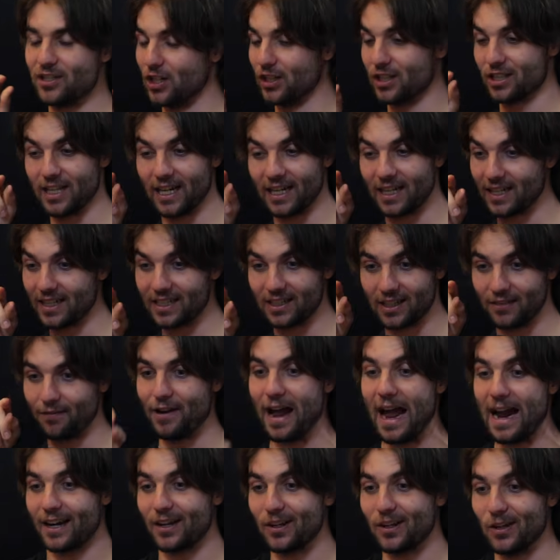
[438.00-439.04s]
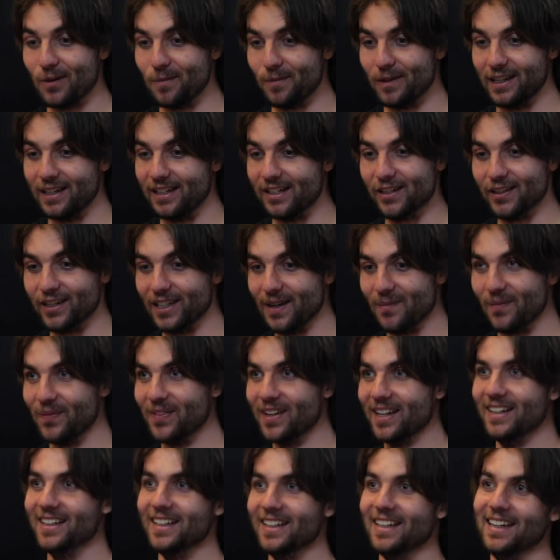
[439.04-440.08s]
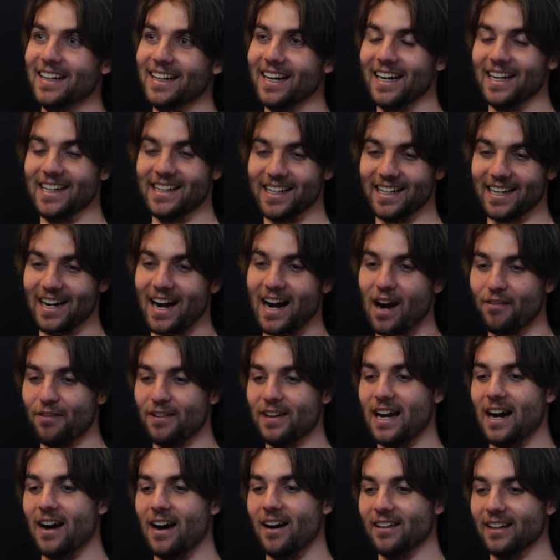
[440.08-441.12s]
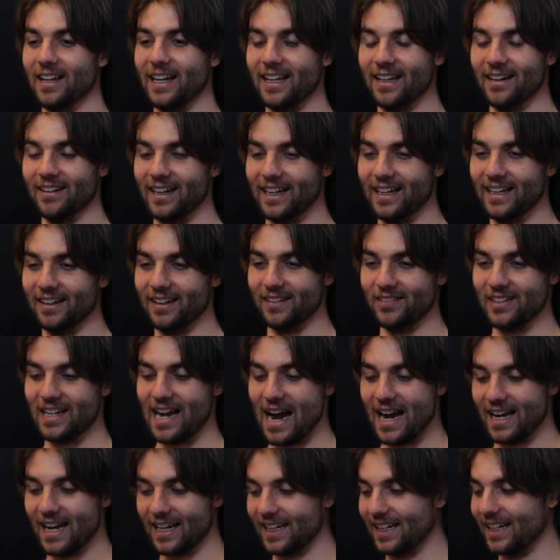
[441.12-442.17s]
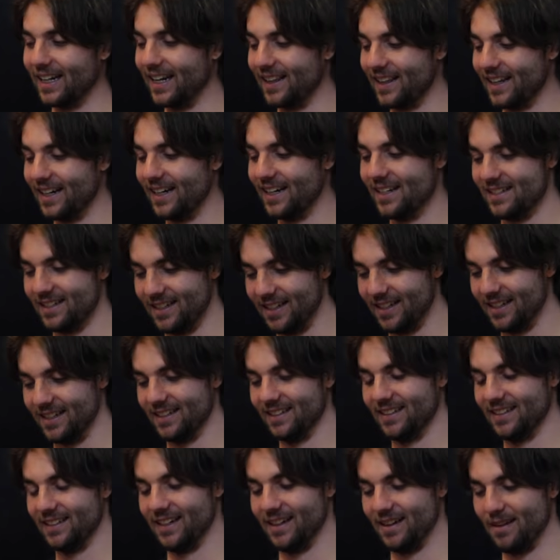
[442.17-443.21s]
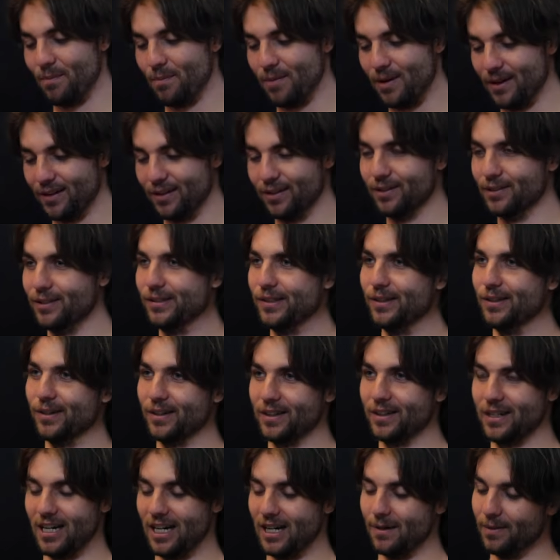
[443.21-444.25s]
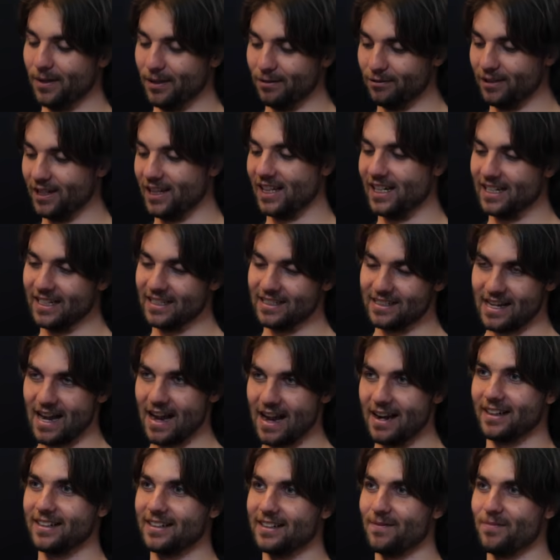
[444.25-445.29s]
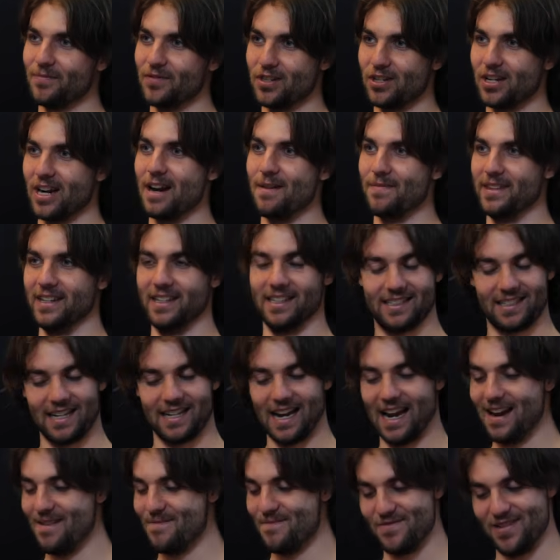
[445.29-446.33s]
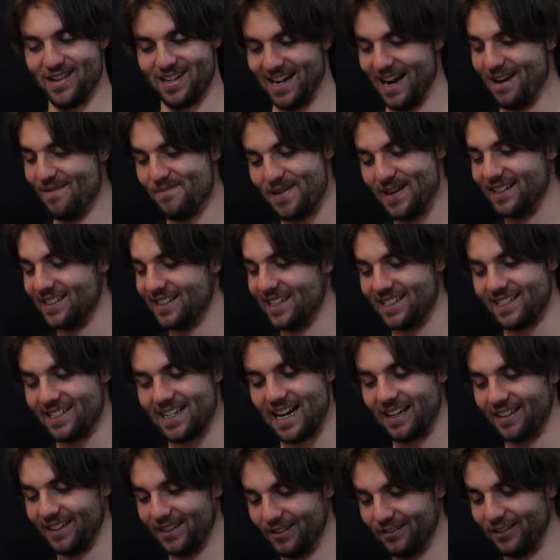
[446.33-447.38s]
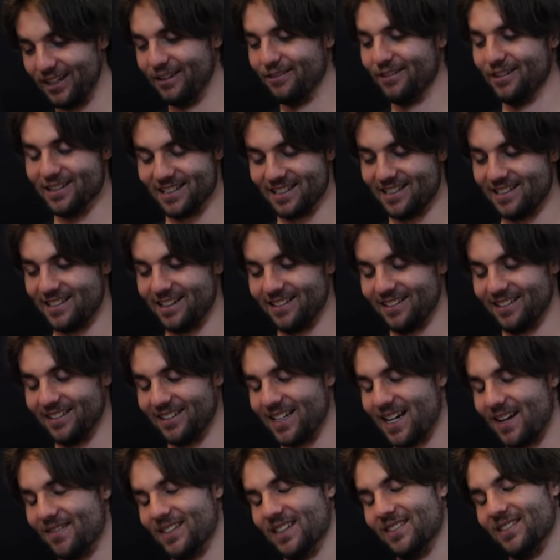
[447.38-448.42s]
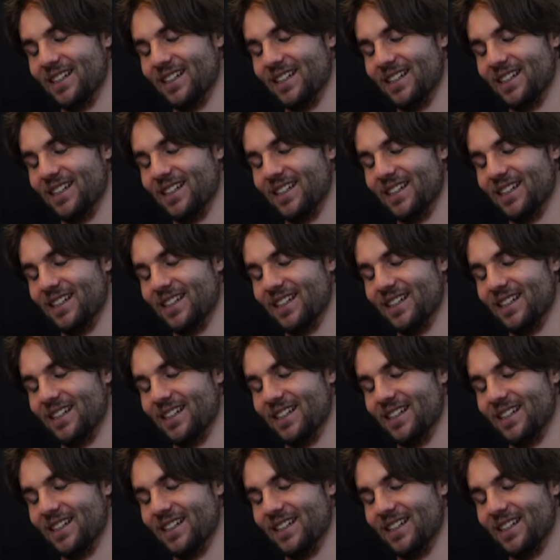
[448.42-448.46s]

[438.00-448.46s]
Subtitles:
just like vacuumed into him, and then half an hour later, I hear him yakking, and then I see a puddle in your carpet with the exact shape, the same piece, exactly the way it was, just sitting on the carpet.